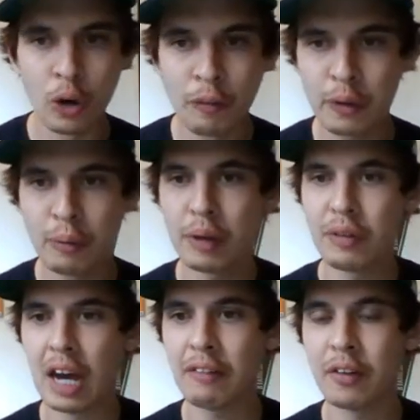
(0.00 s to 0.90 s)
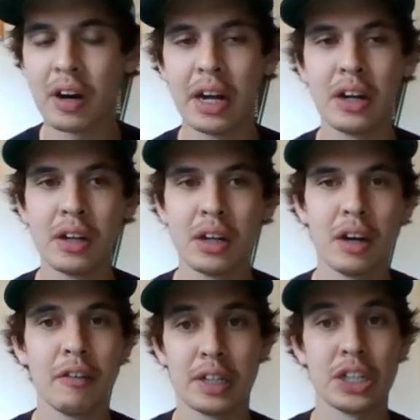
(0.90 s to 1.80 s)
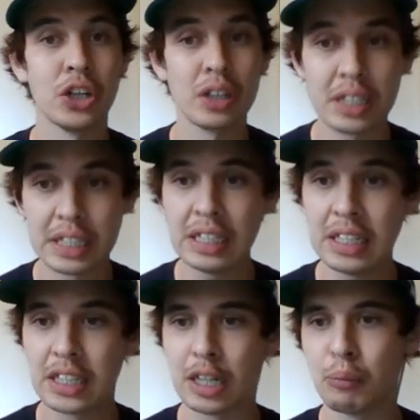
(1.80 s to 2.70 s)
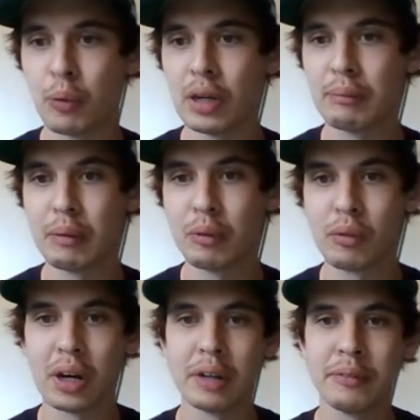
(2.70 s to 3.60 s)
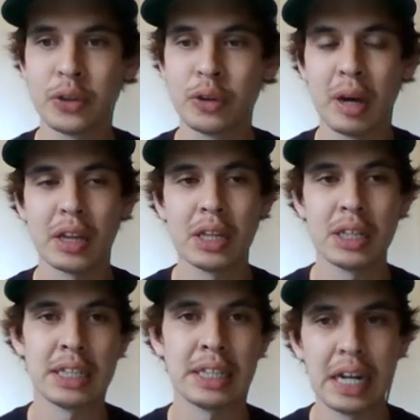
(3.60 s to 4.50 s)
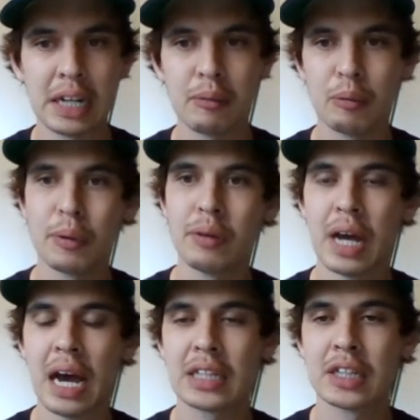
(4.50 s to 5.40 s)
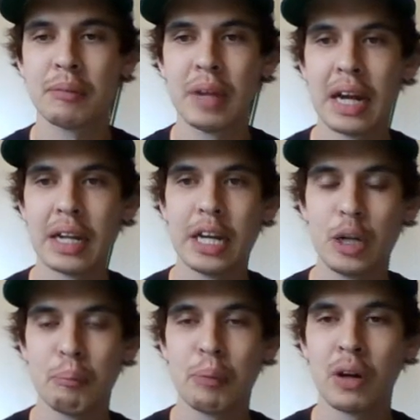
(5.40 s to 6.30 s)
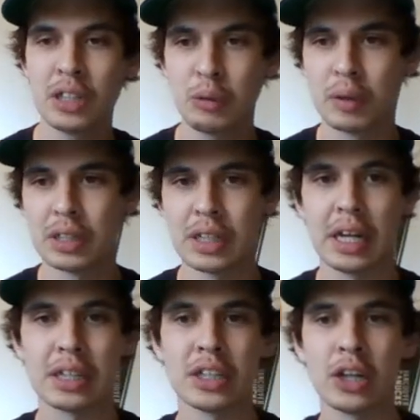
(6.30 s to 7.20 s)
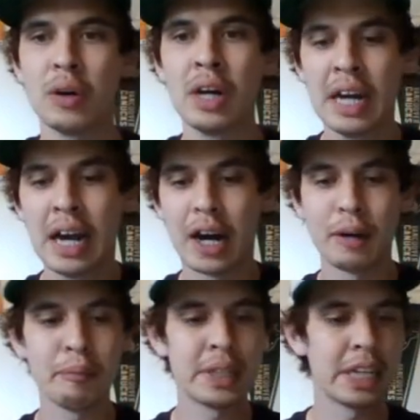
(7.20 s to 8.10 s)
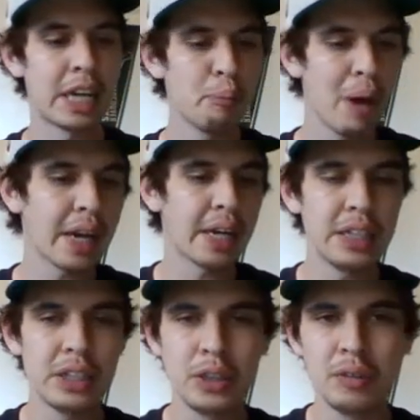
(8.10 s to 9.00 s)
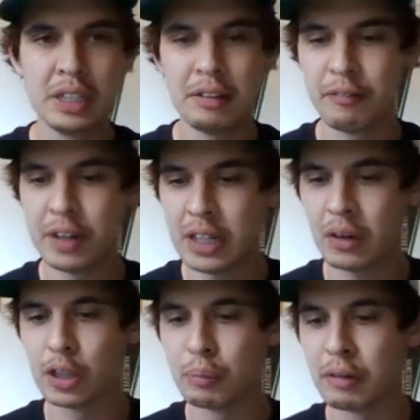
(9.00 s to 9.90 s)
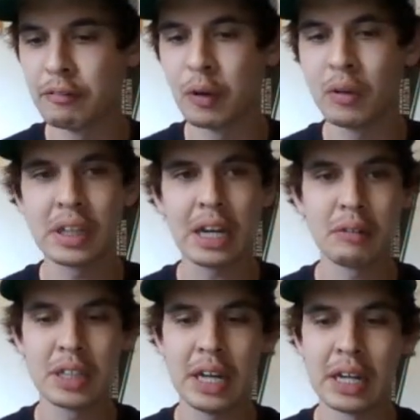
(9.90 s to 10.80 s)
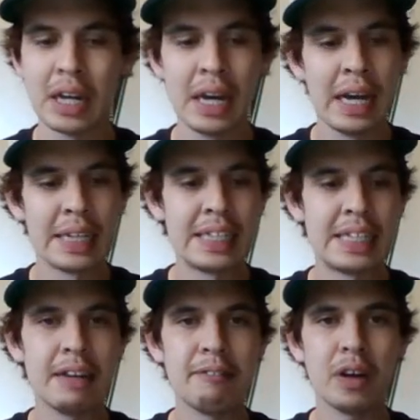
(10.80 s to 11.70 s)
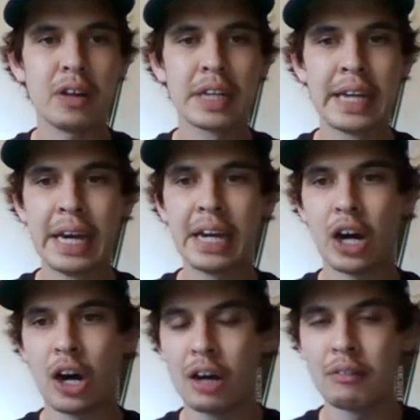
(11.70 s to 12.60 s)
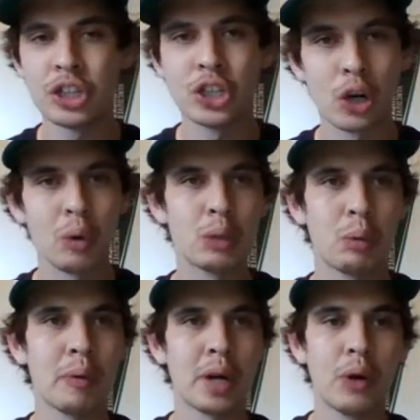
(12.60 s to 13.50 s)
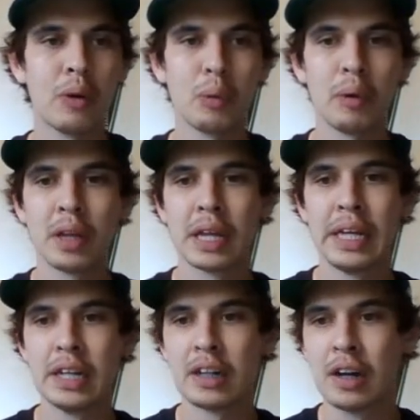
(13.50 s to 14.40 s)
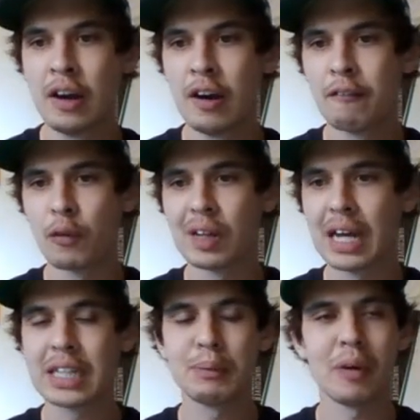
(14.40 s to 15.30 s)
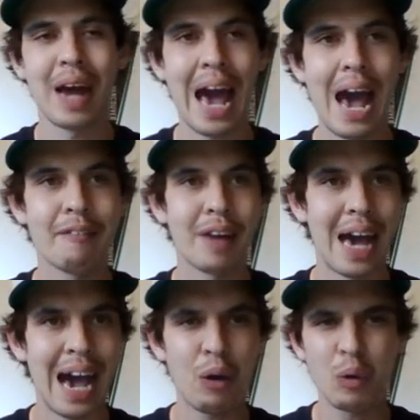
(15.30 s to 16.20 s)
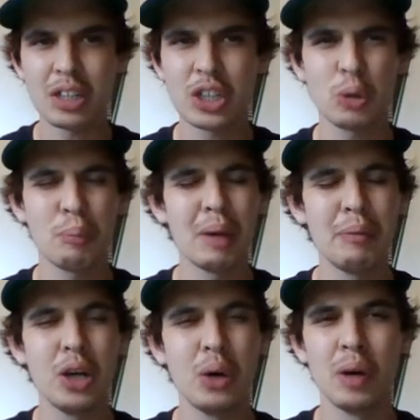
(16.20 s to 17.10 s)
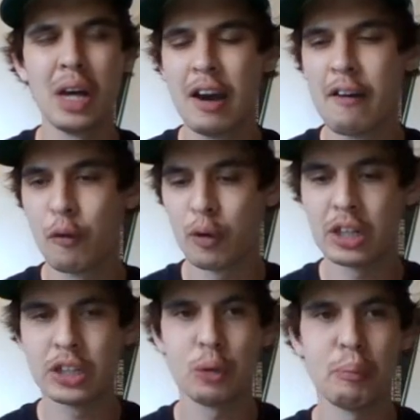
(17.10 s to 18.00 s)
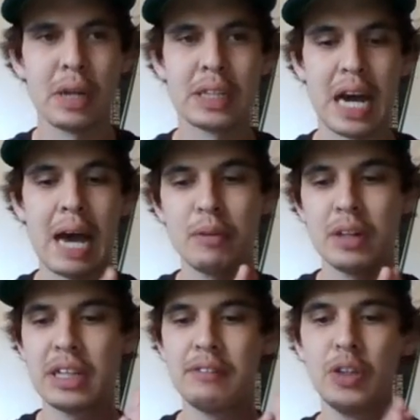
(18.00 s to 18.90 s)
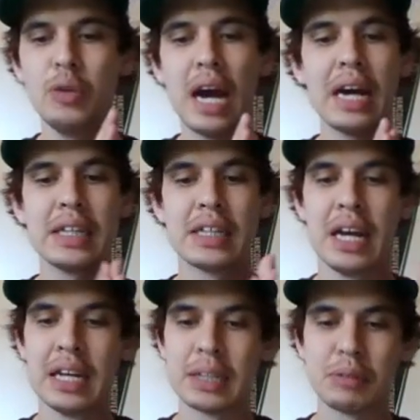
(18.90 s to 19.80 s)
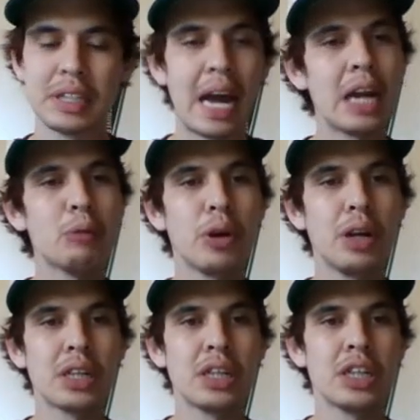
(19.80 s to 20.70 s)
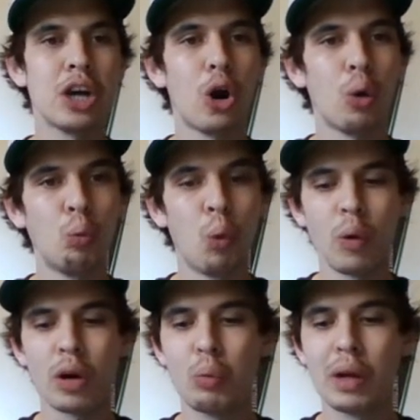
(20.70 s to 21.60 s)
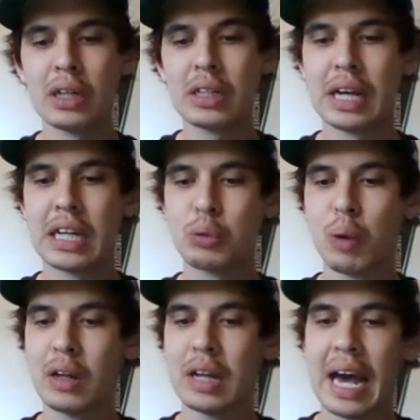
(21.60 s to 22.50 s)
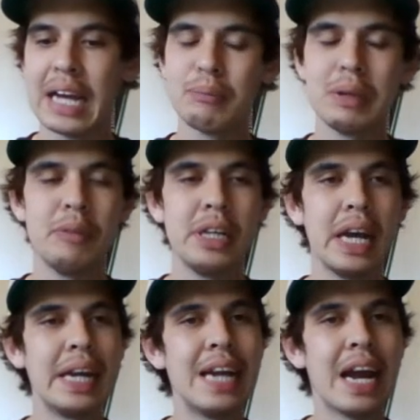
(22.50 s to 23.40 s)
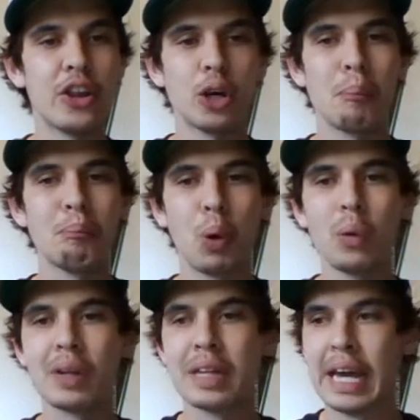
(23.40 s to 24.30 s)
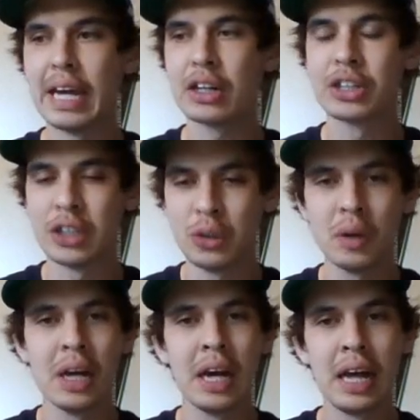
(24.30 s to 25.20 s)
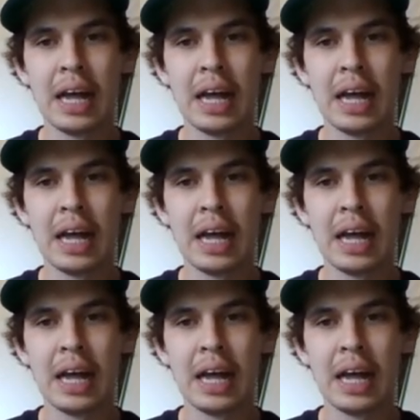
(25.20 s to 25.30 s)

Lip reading: Hopefully, we'll be able to have Farhan on during the season at some point, and maybe we'll run into him at the stadium and we'll be able to ask him that in person once again. So, to get back into the video a little bit, folks, like I was saying, CFL Kickoff Show is what we're going with here for the next about half hour or so, maybe go 40 or so minutes. I'm going to give you guys some standing predictions, award winners, as well as maybe another bold take or two.